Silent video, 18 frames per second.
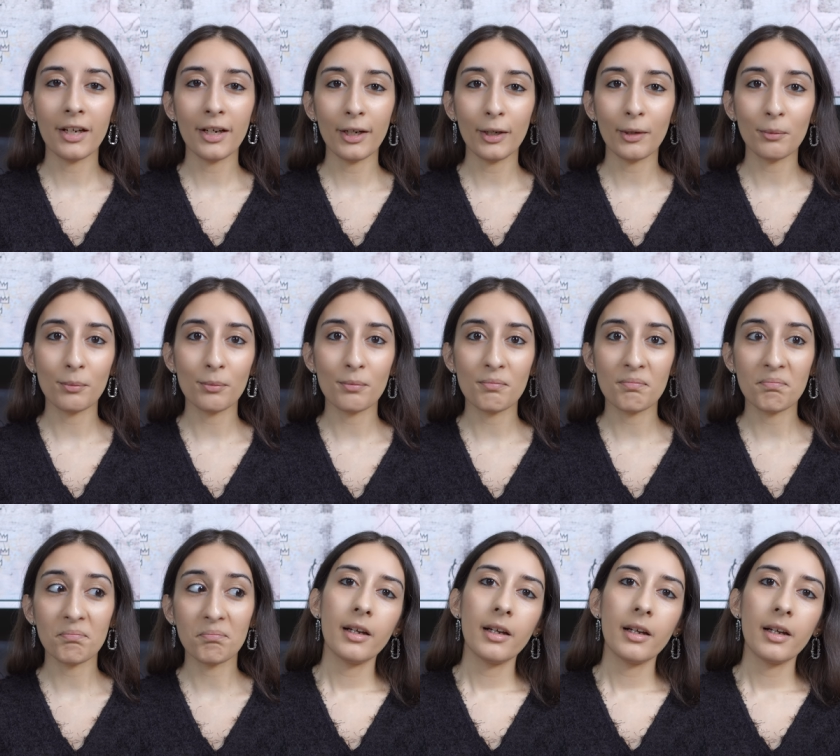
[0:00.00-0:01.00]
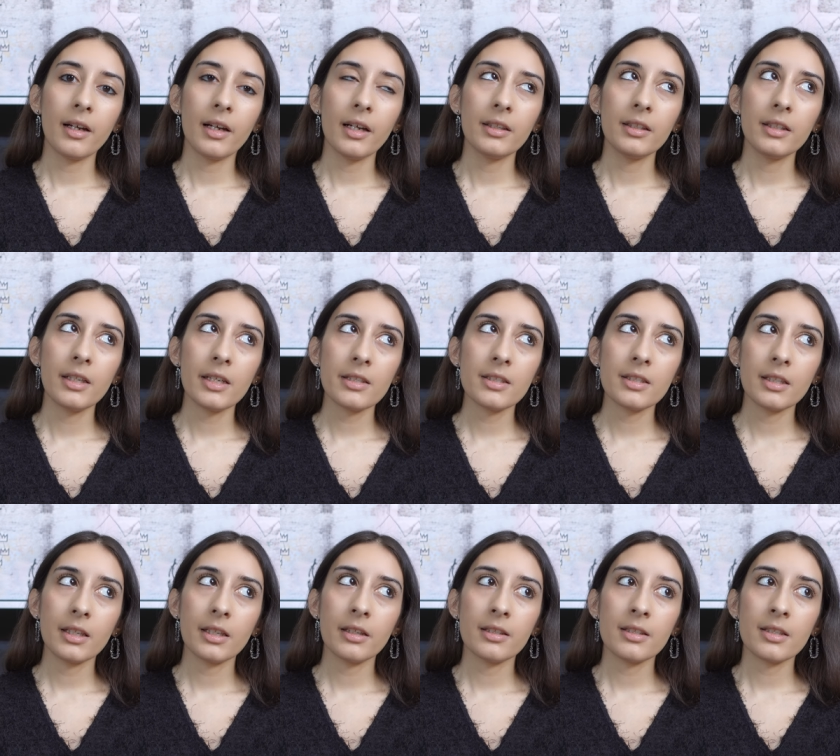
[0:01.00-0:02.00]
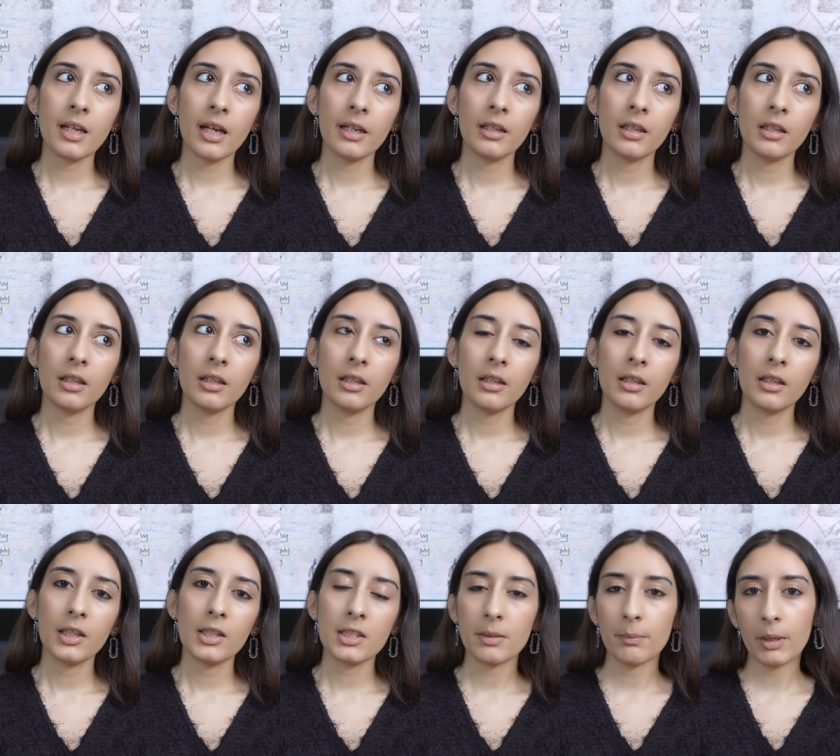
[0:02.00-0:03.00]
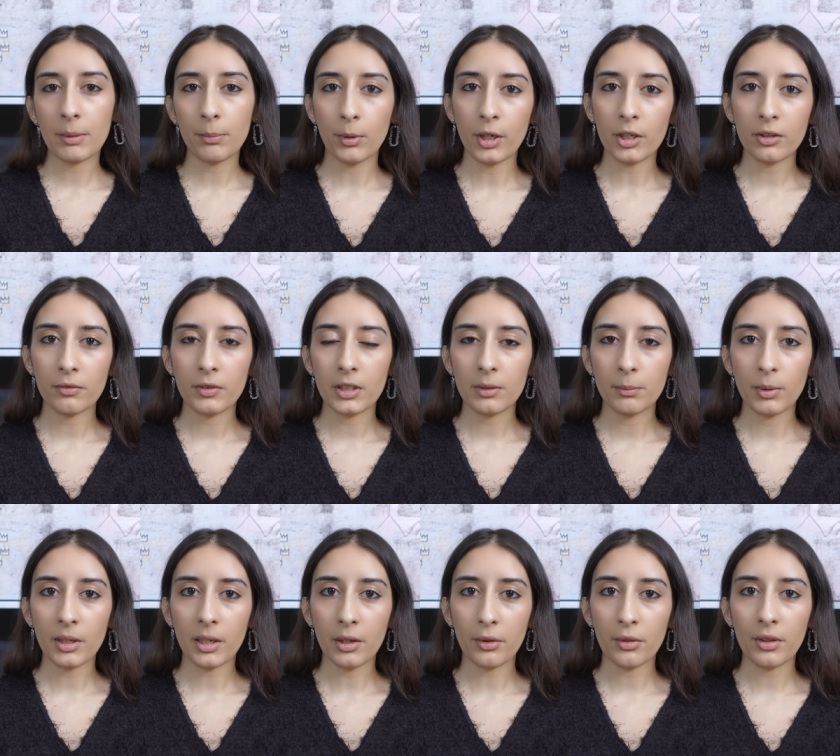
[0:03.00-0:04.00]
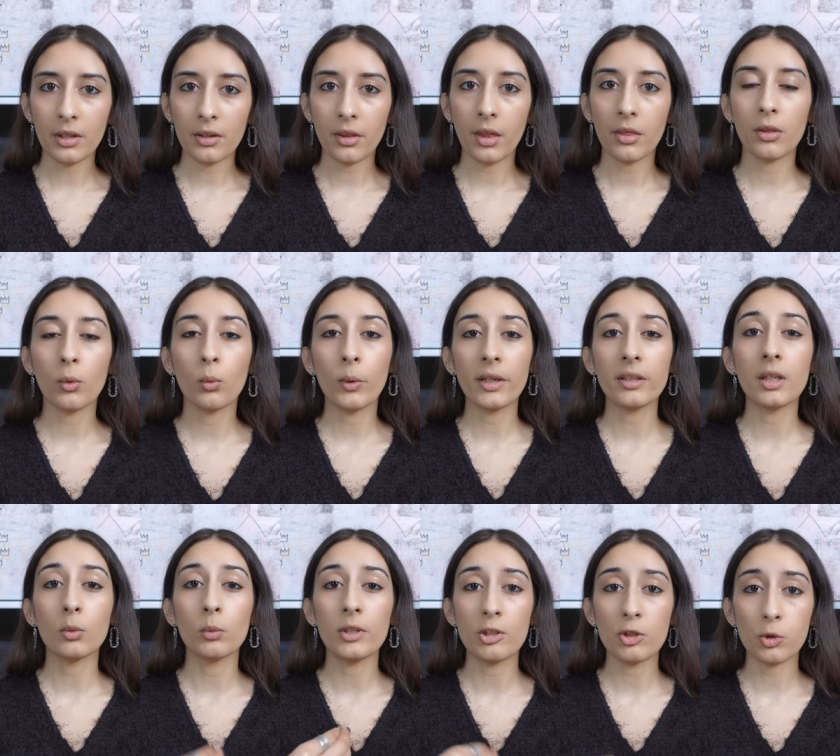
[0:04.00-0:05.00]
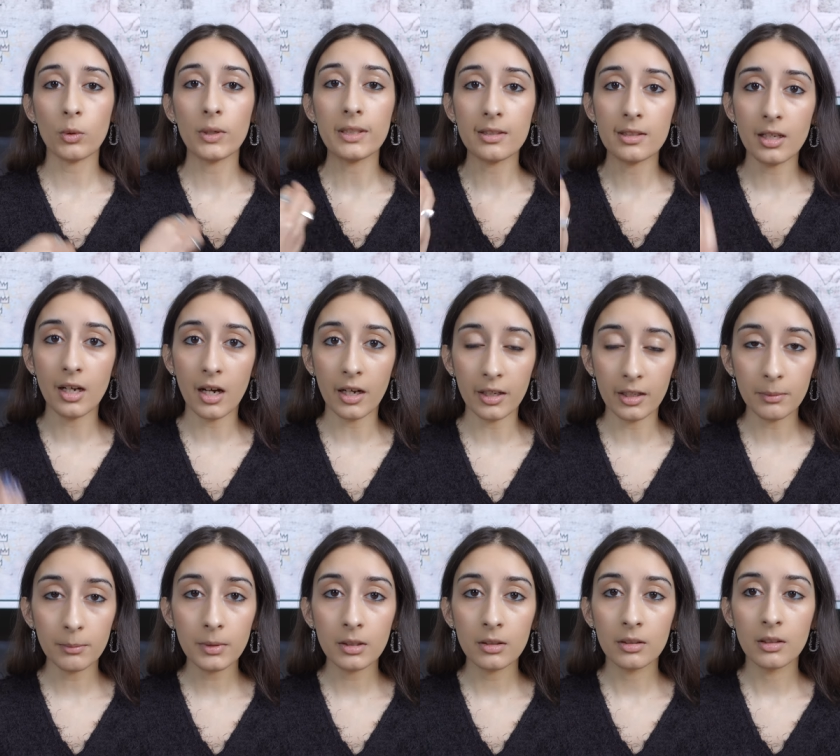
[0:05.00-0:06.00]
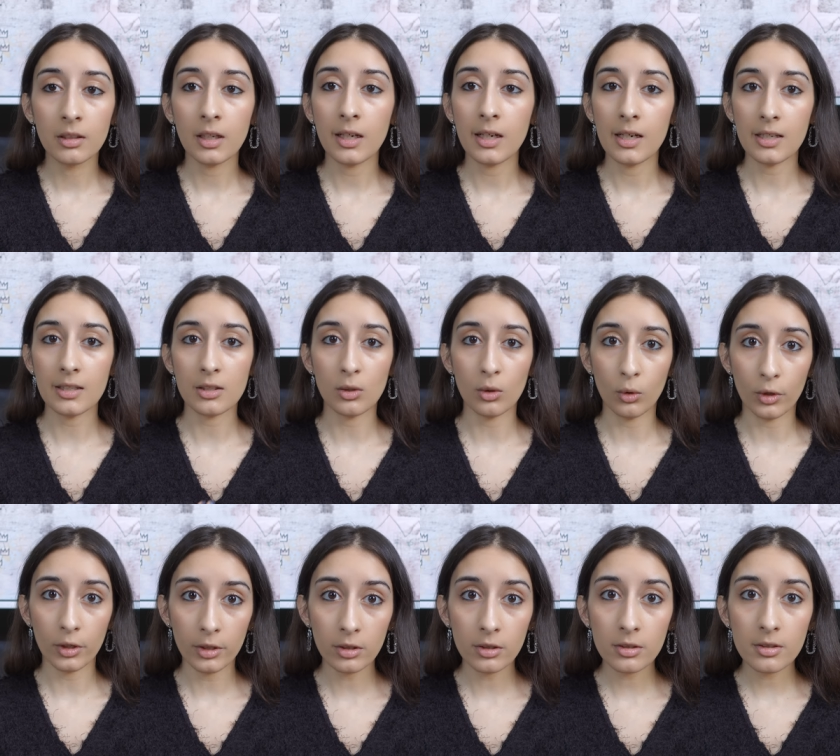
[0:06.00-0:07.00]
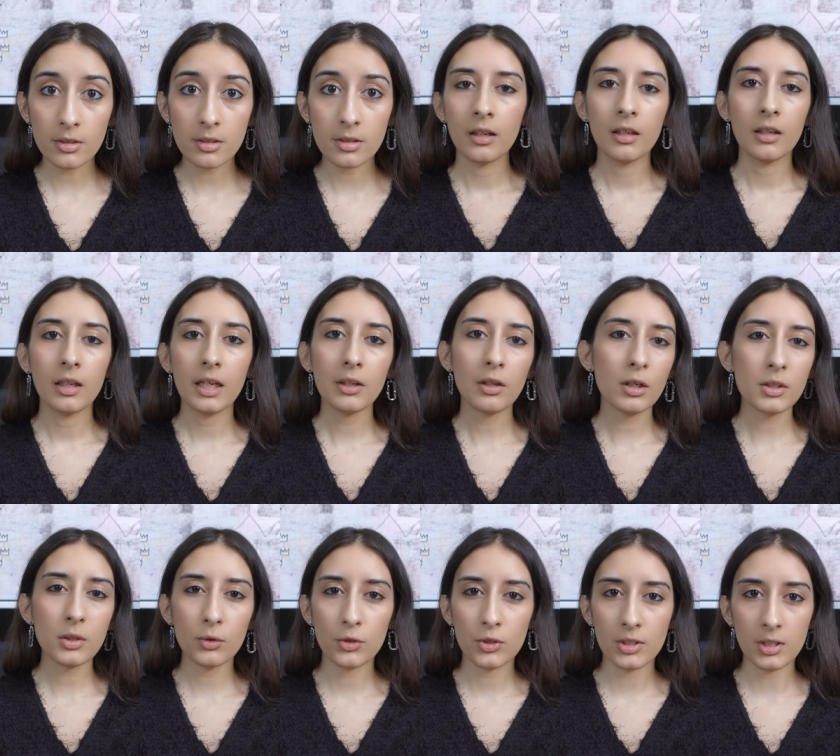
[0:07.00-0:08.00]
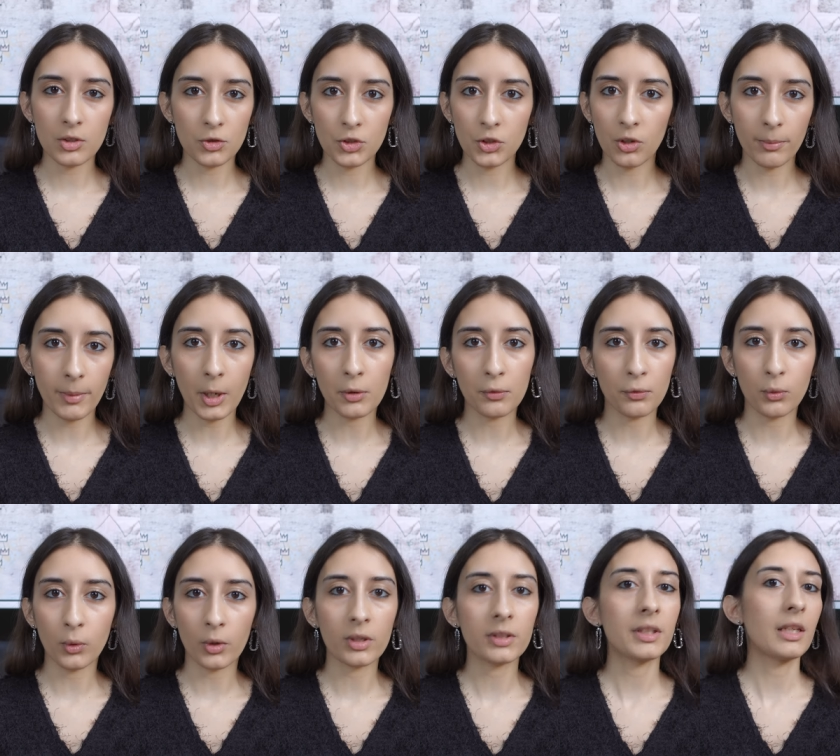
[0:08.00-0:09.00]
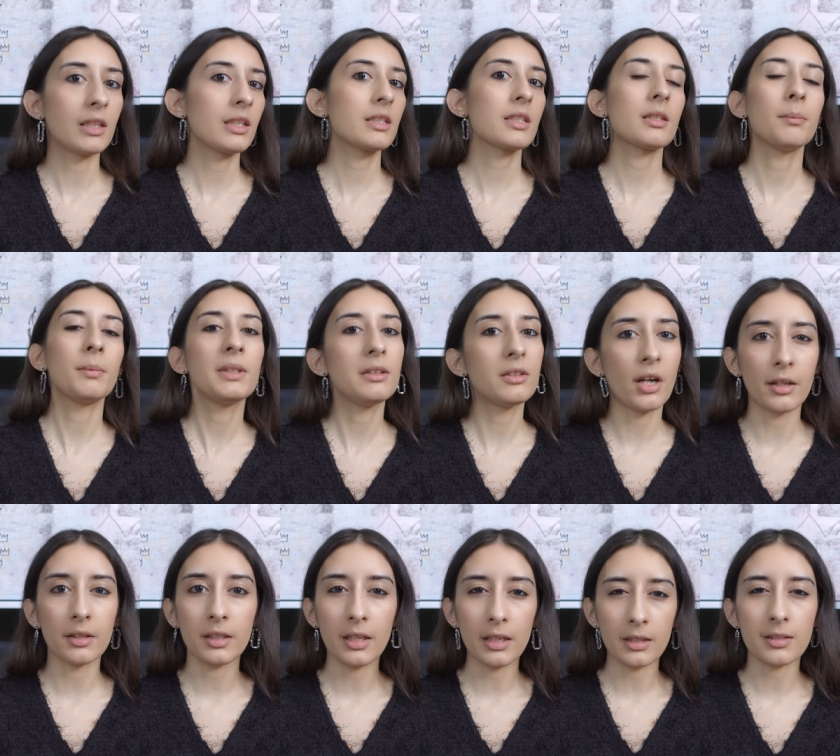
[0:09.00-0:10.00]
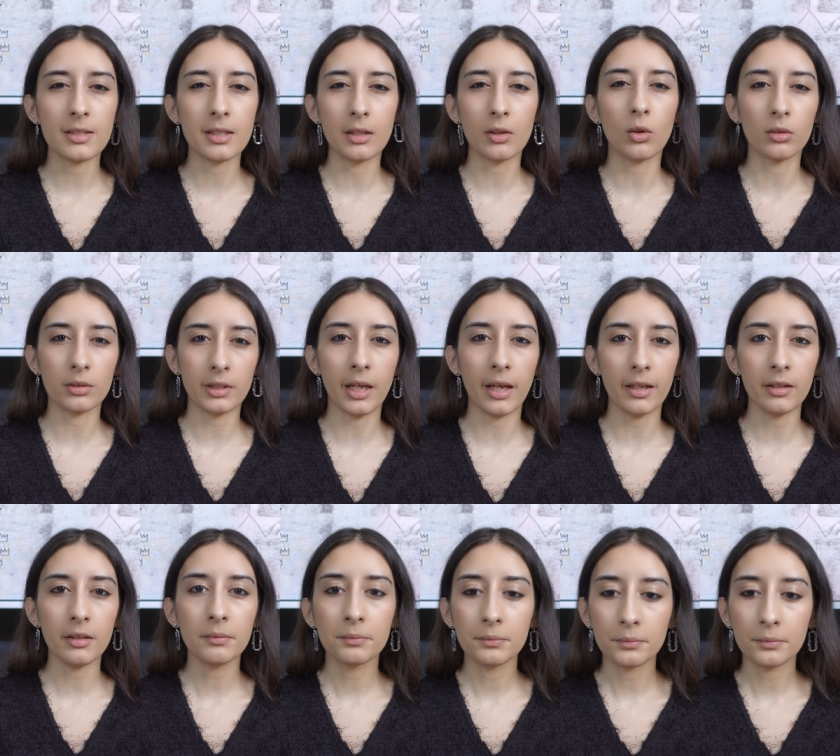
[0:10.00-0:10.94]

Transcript: Um, and yes, anxiety is a big part of it, but I think that the way that we treat time as lawyers, and also just the sheer amount of work that needs to be done in a single day,